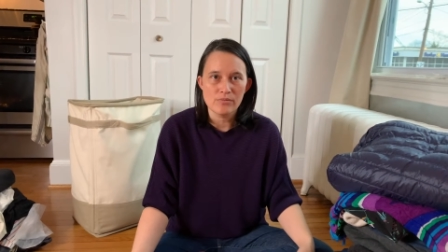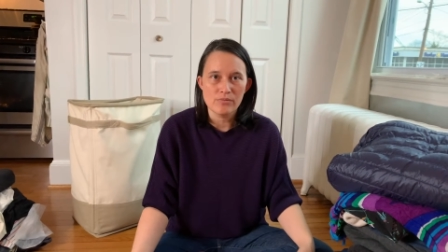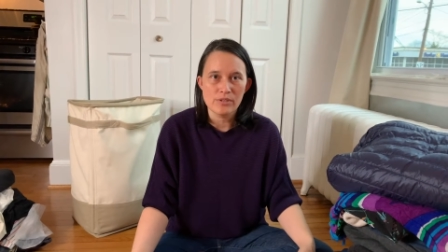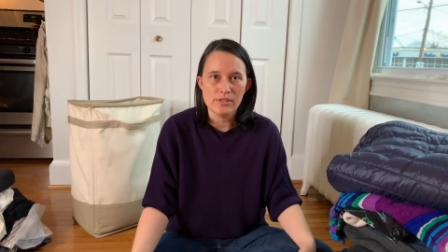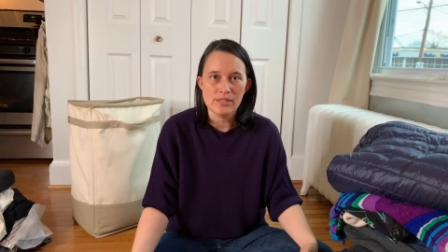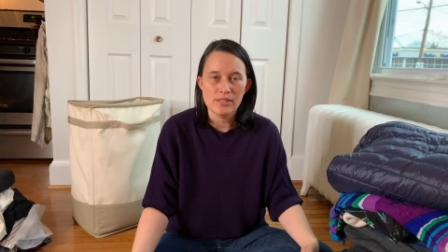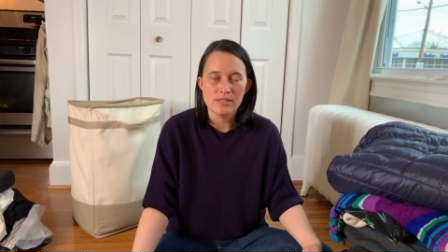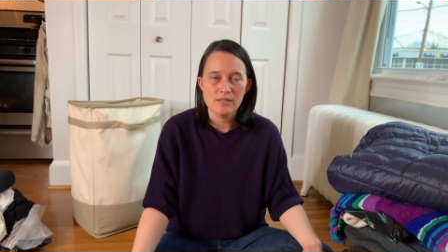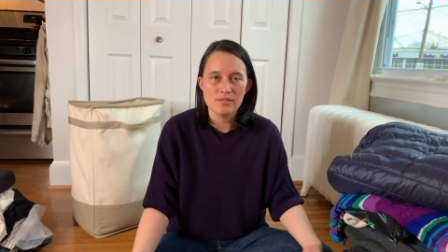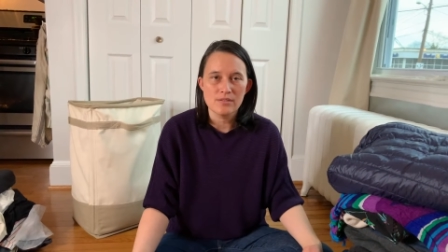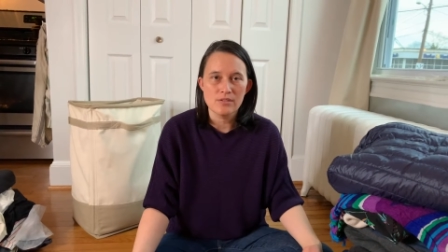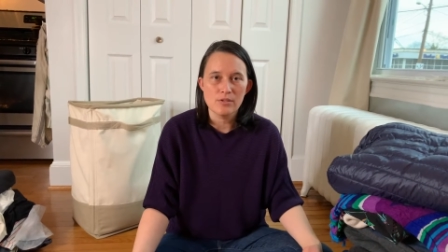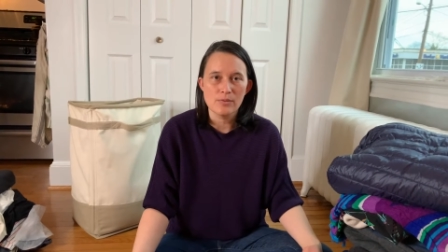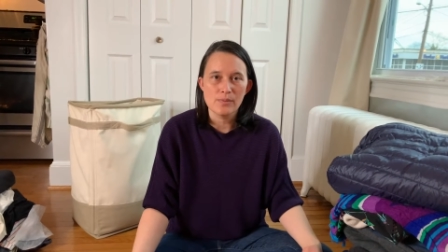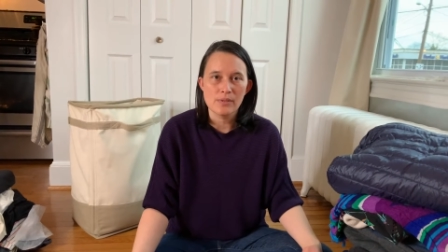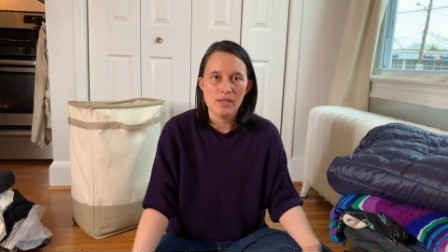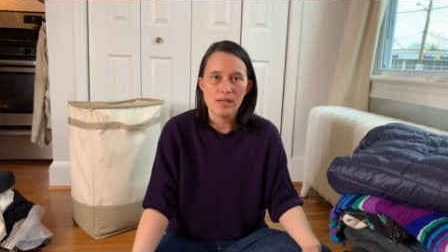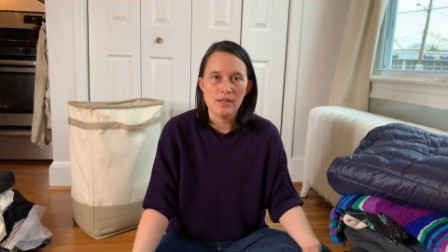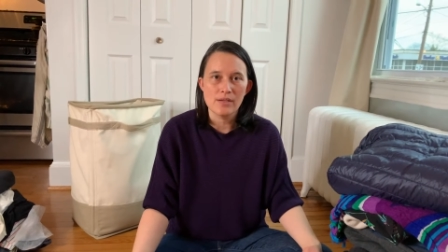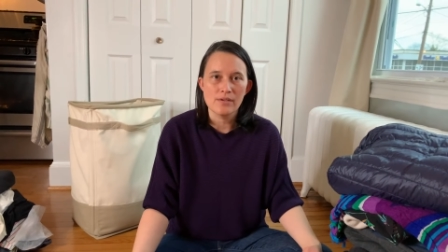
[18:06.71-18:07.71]
really consume a
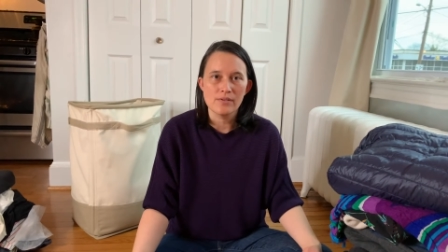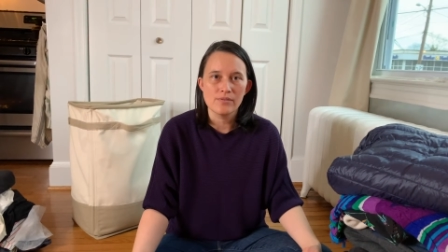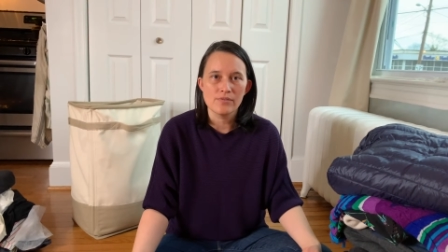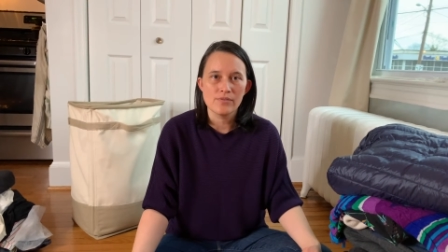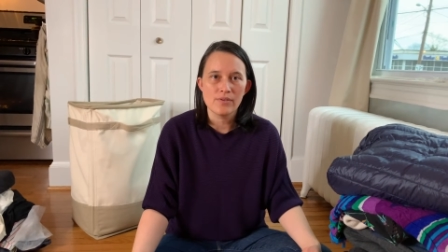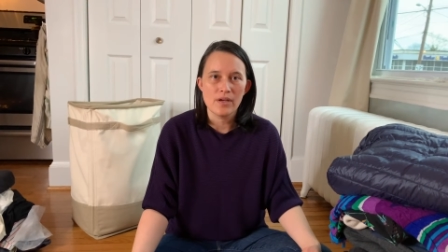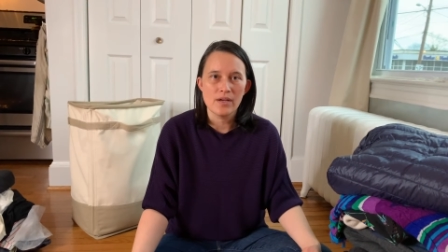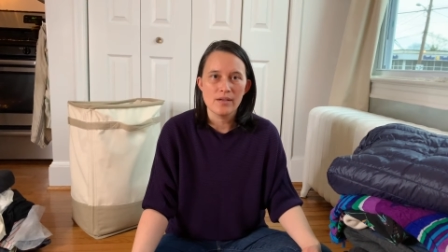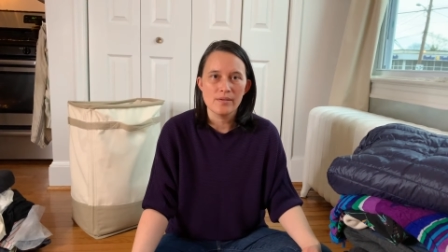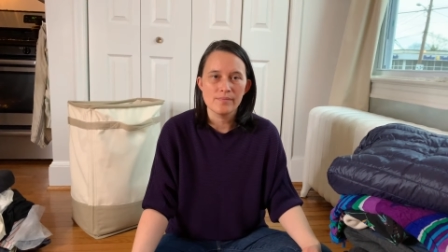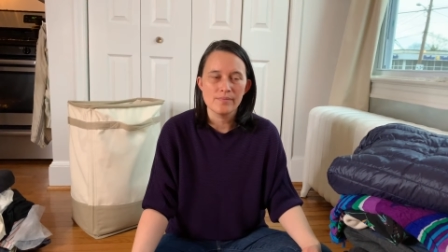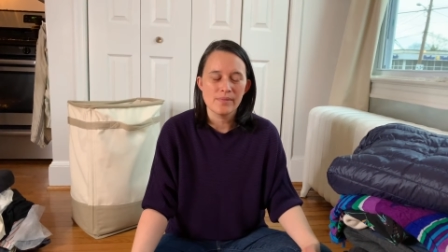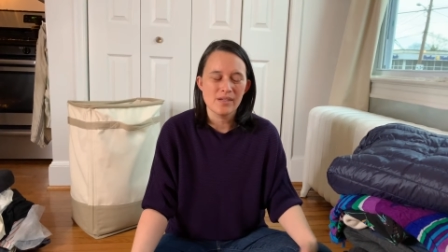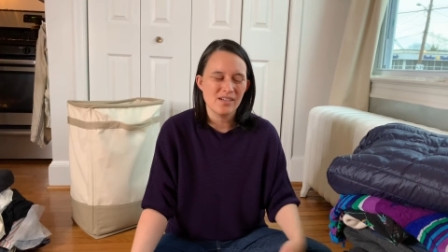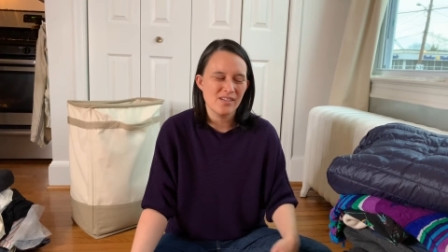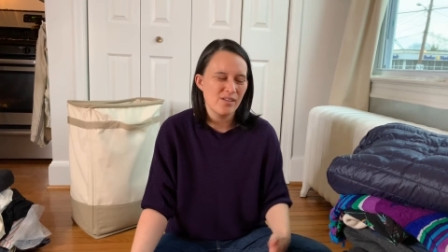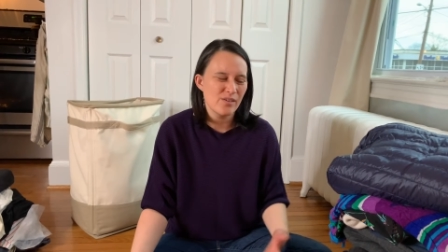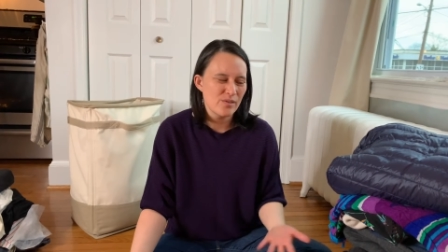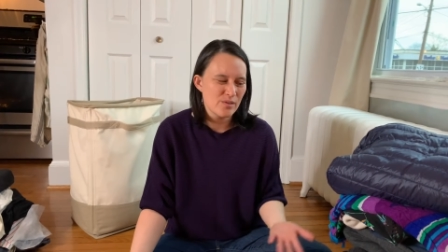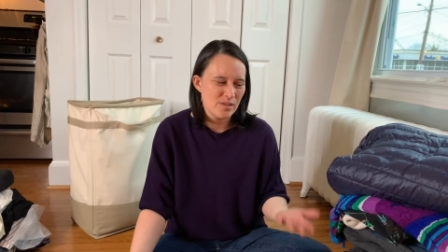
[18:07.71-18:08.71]
lot of
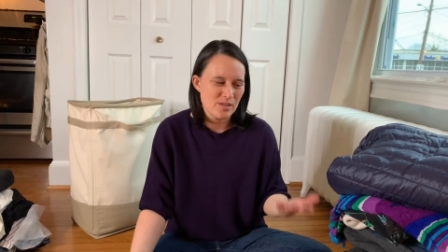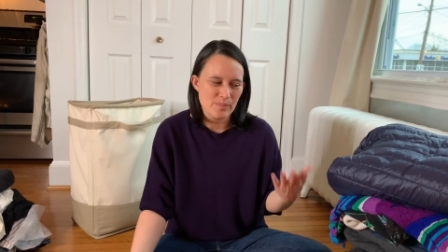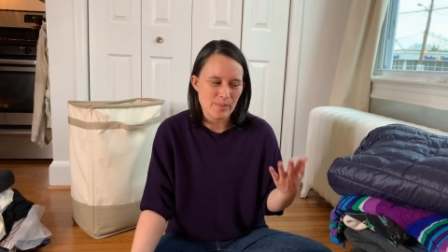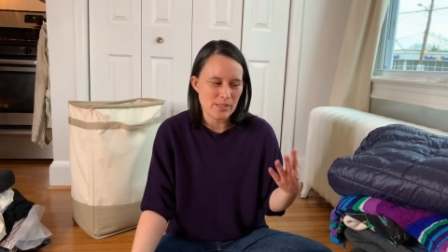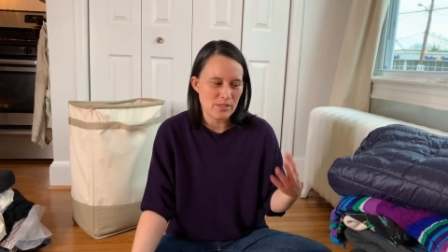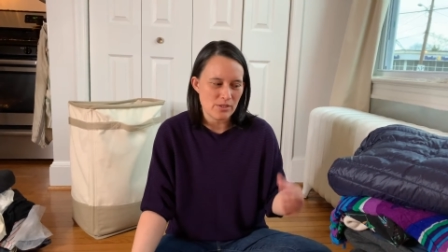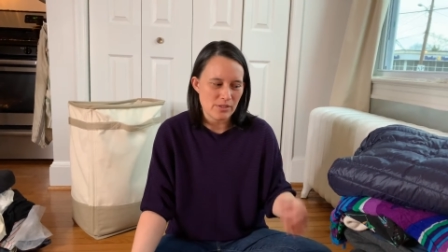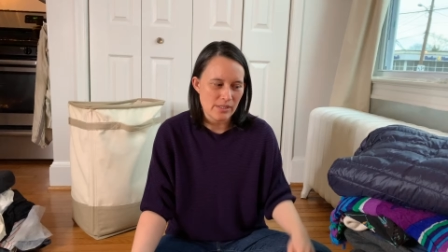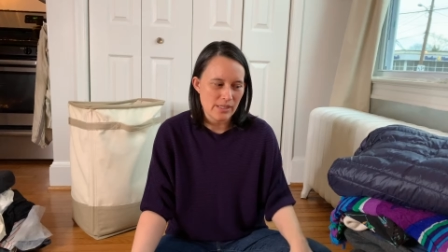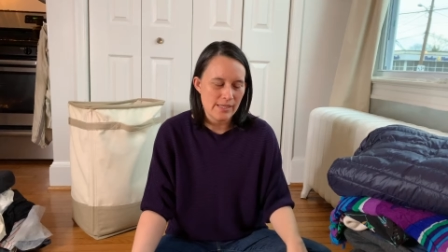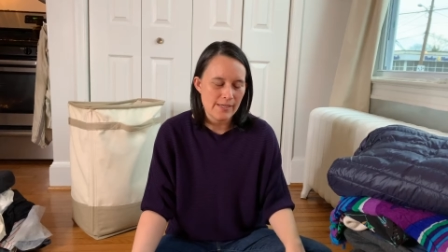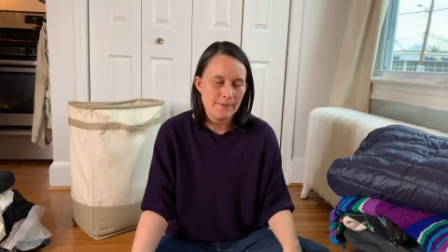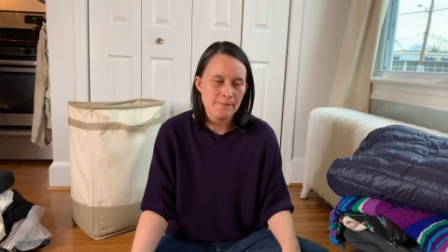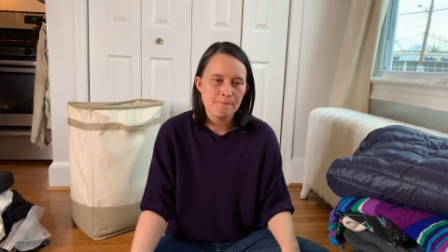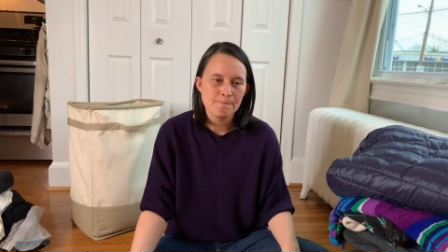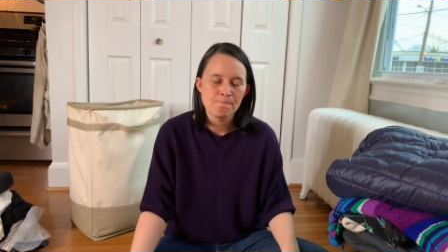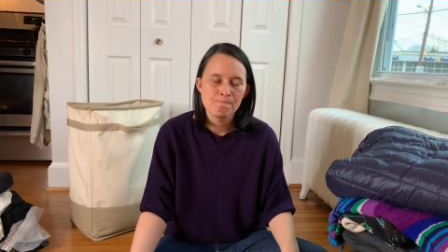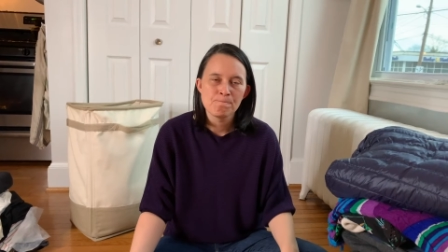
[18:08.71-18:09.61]
clothes especially.